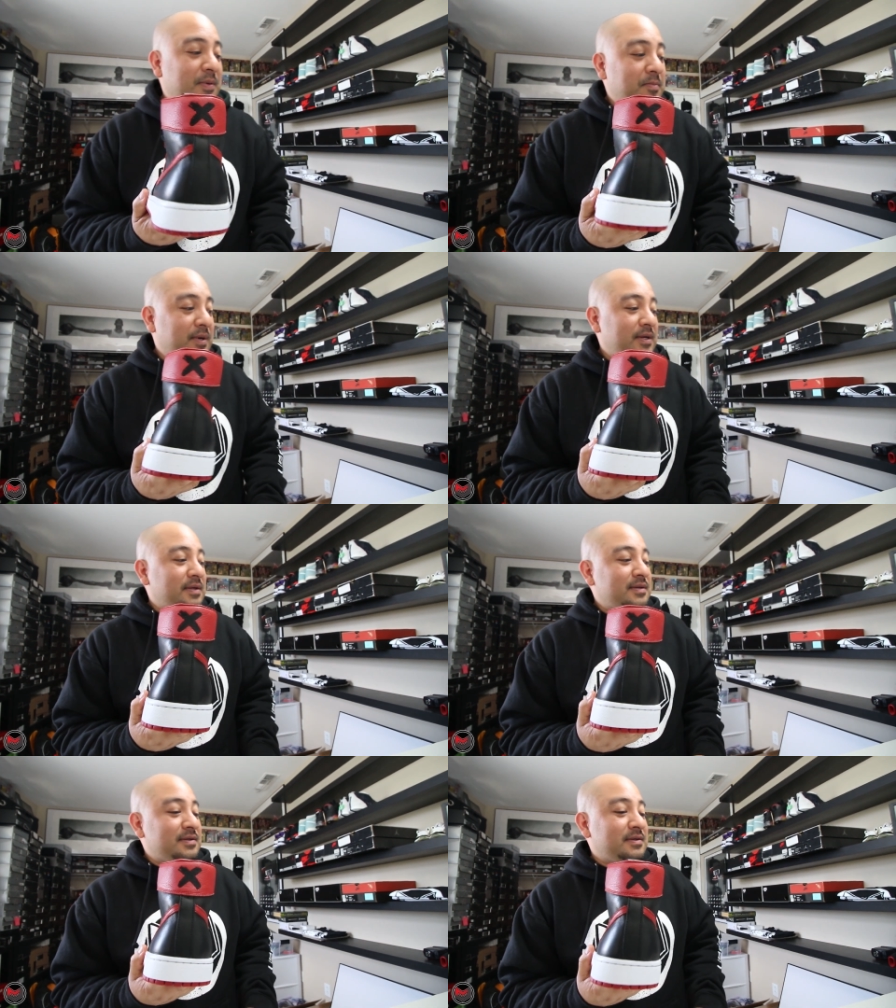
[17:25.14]
That's but,
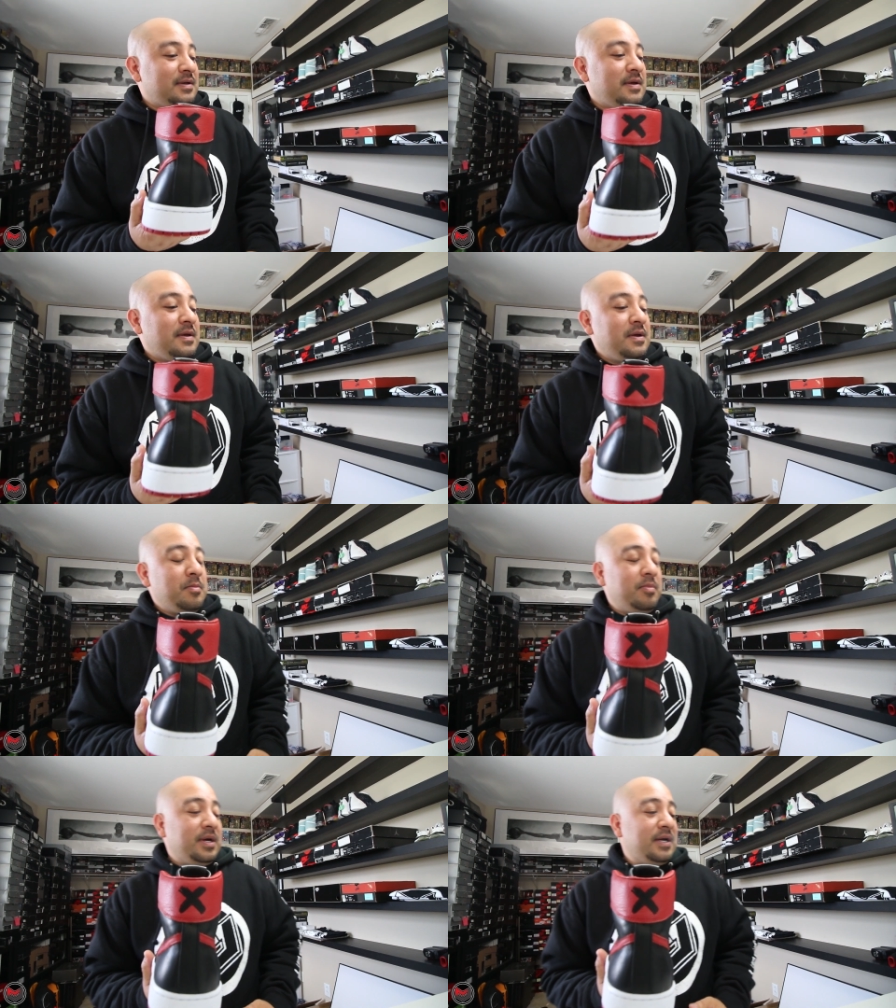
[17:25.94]
interesting, though.
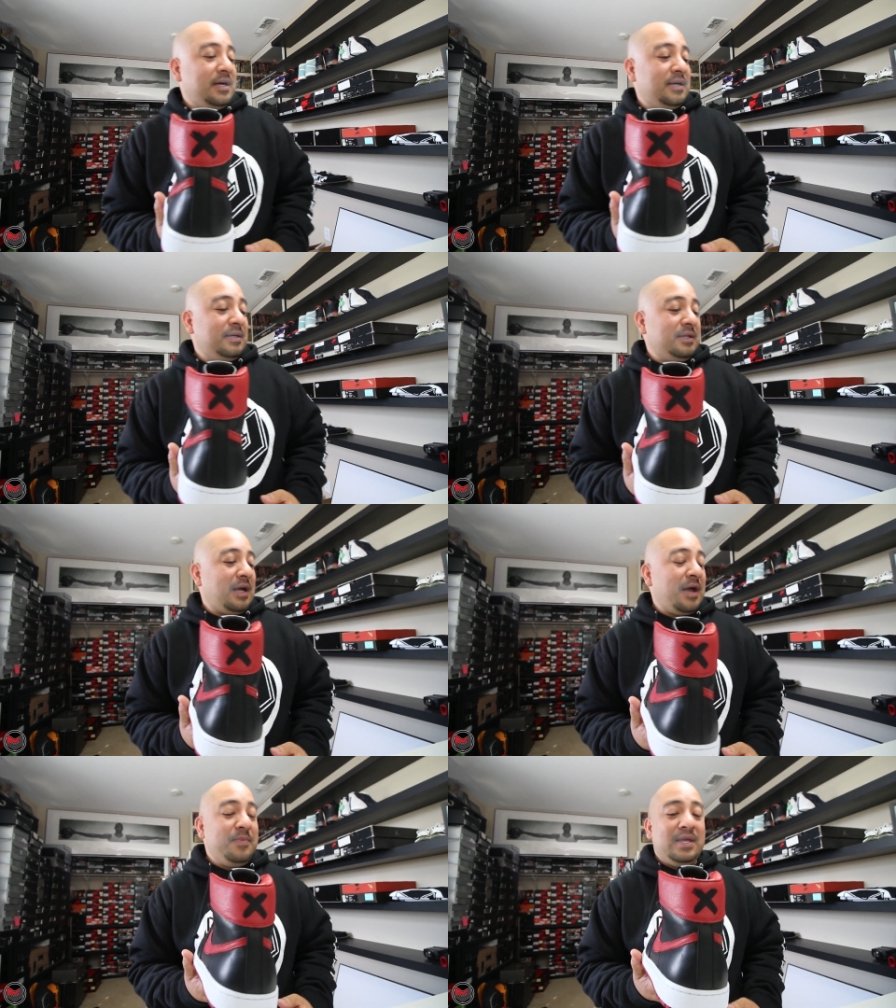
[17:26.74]
But, uh,
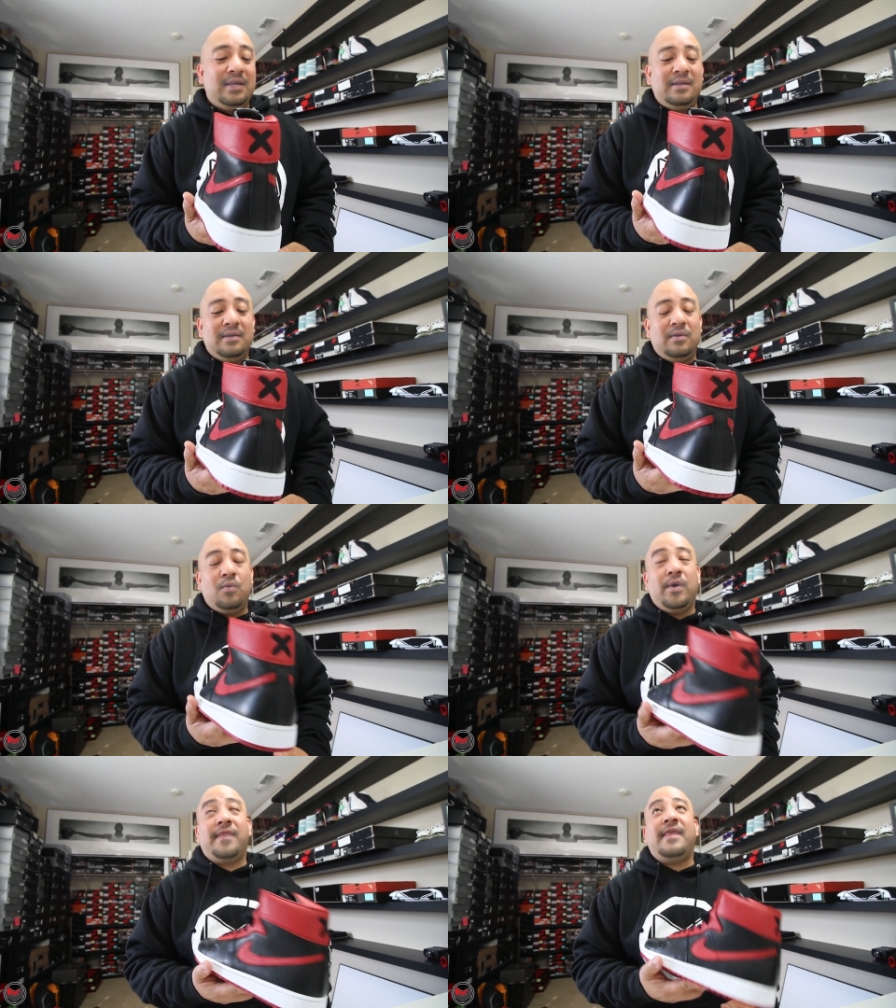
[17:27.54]
I mean,
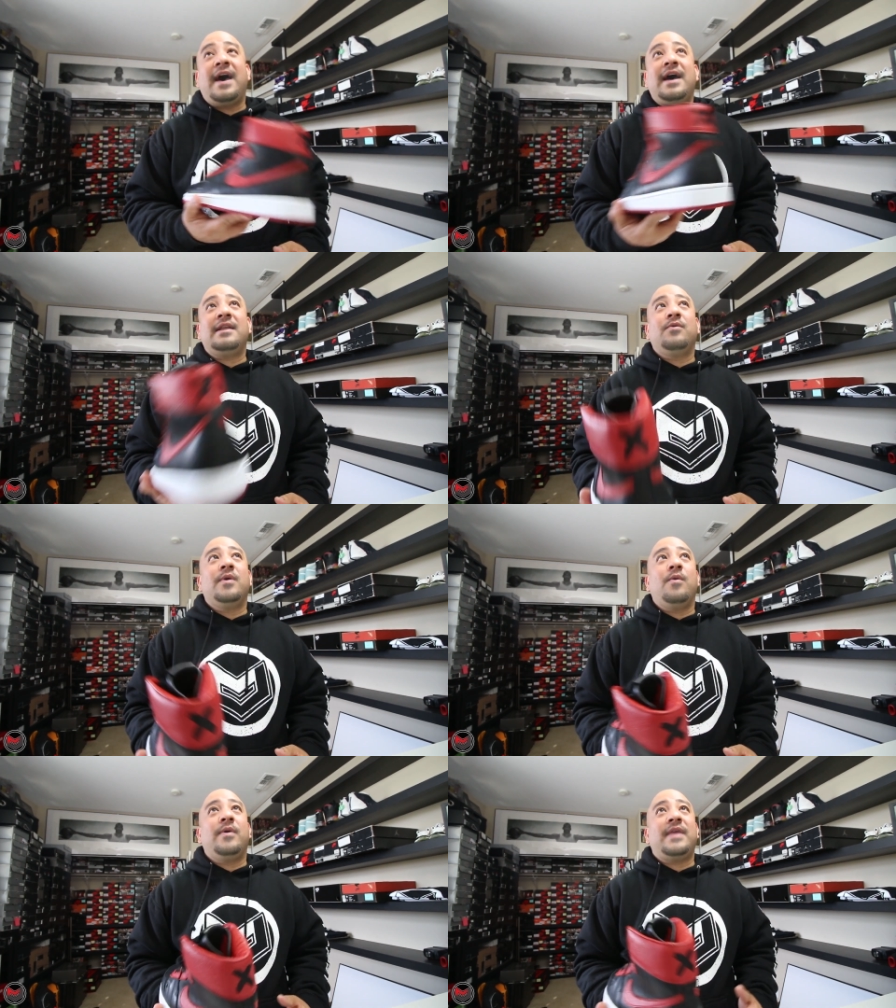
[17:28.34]
with that
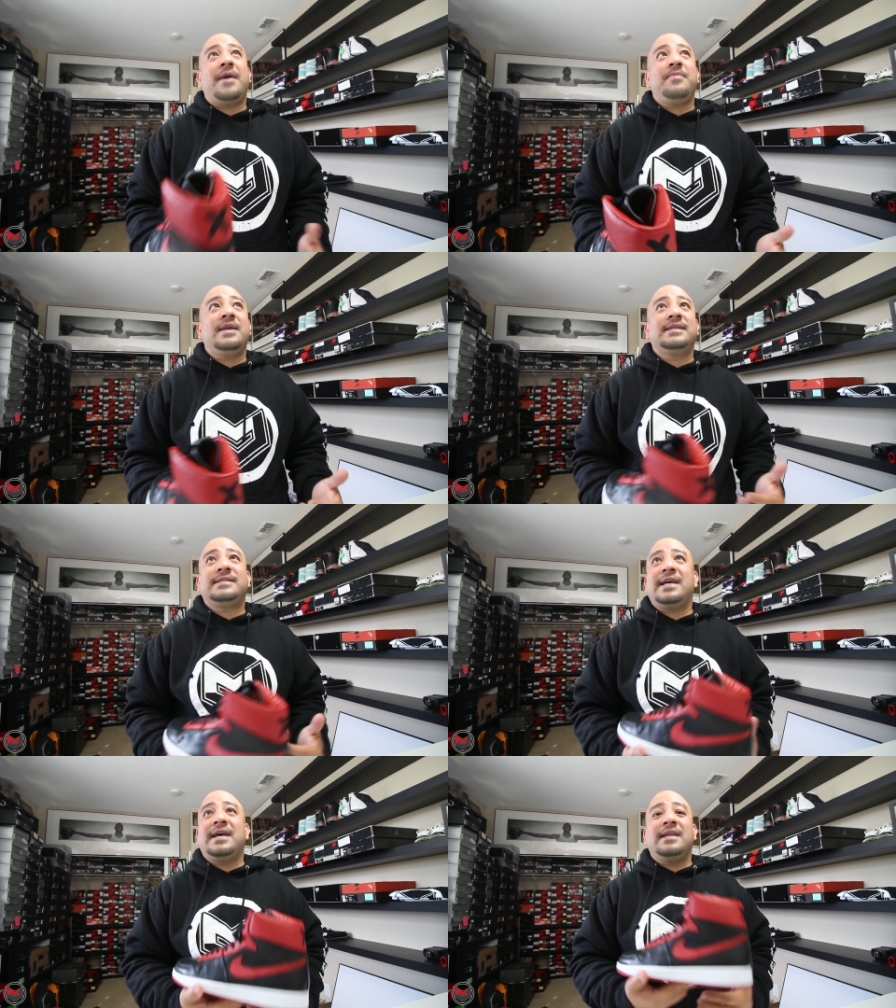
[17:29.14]
with, with that being
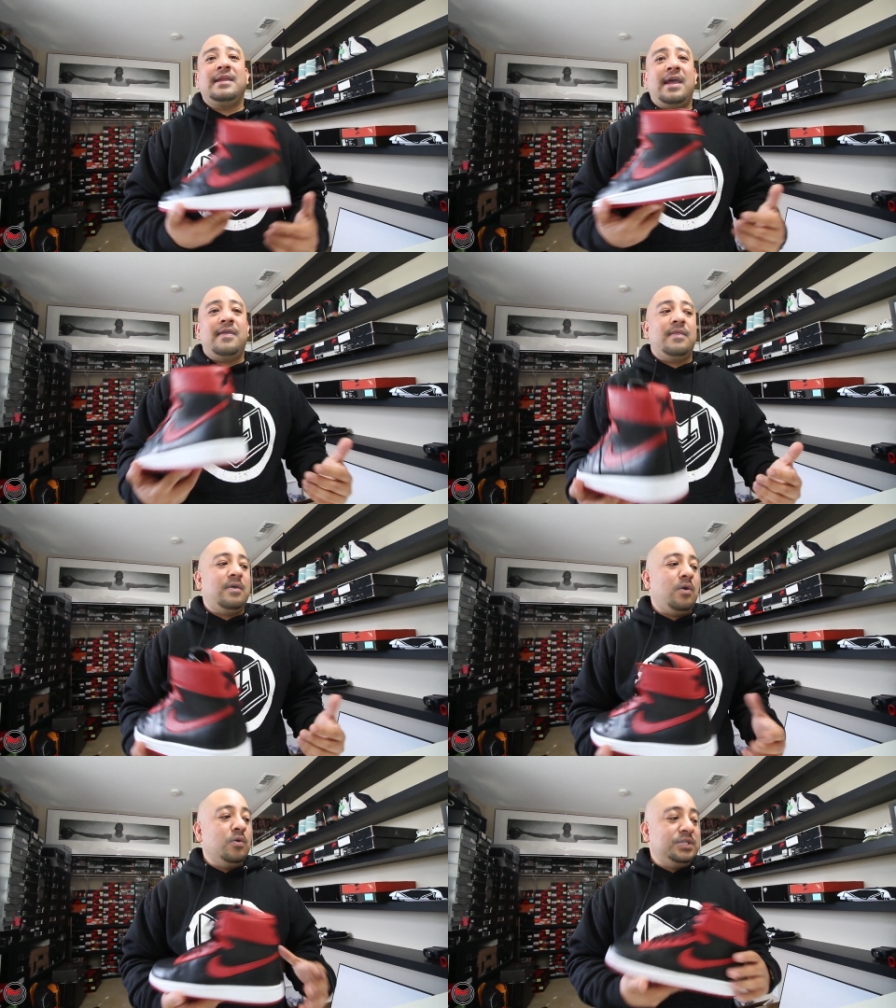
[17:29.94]
said and, and
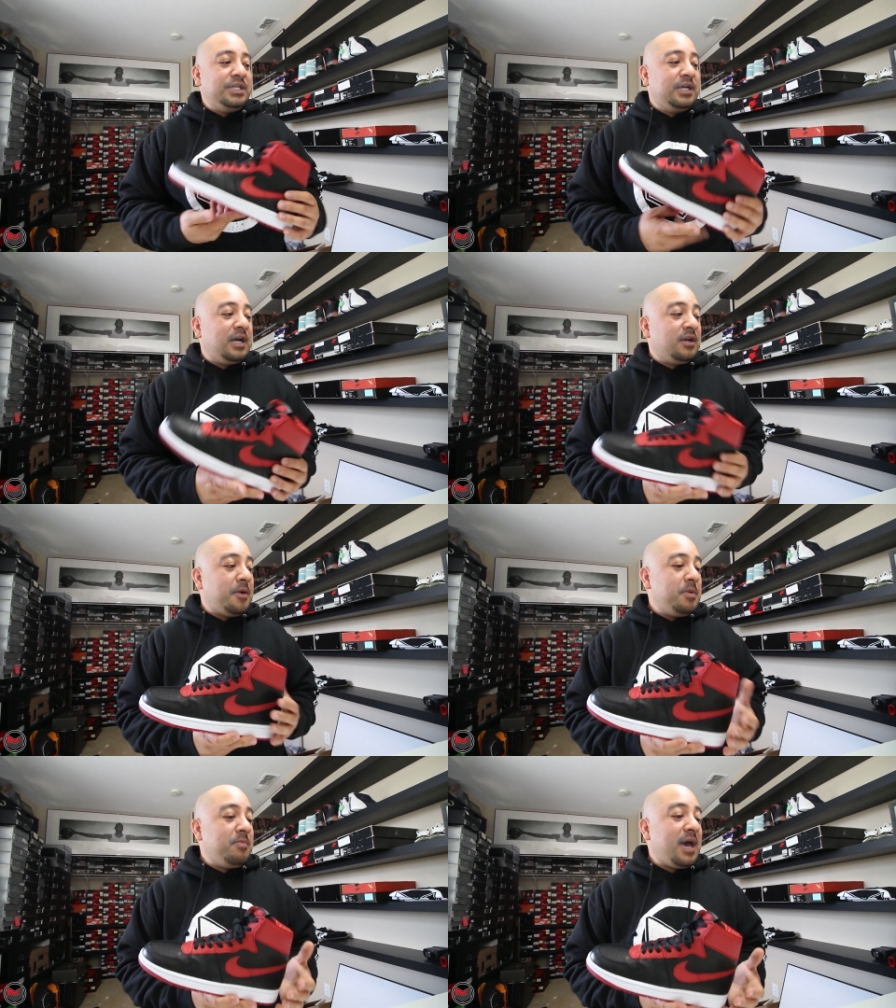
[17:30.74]
the O G cut
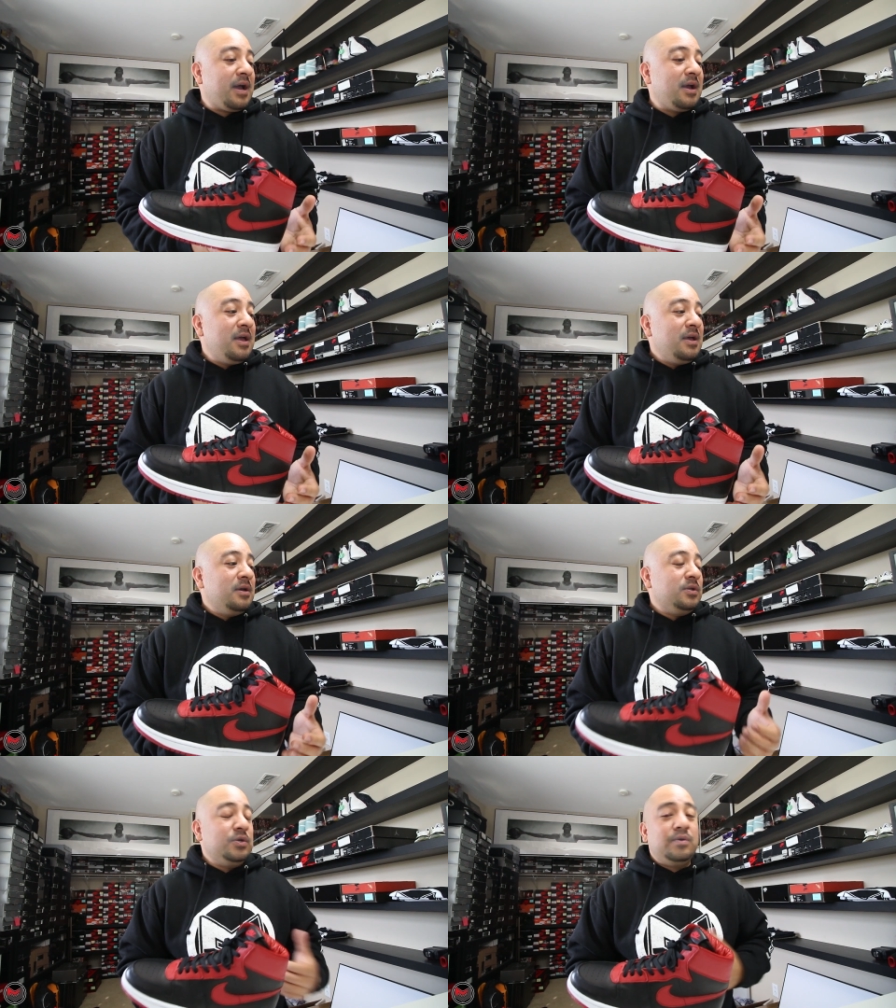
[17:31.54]
coming back,
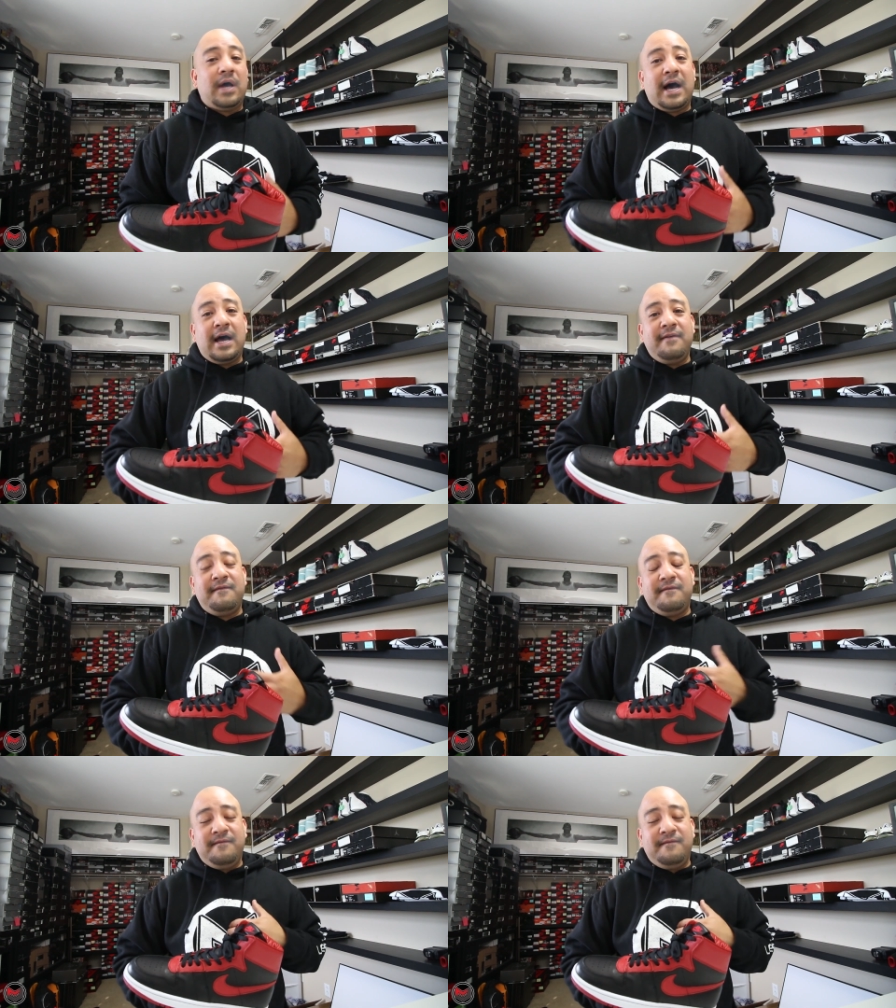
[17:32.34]
dude, I,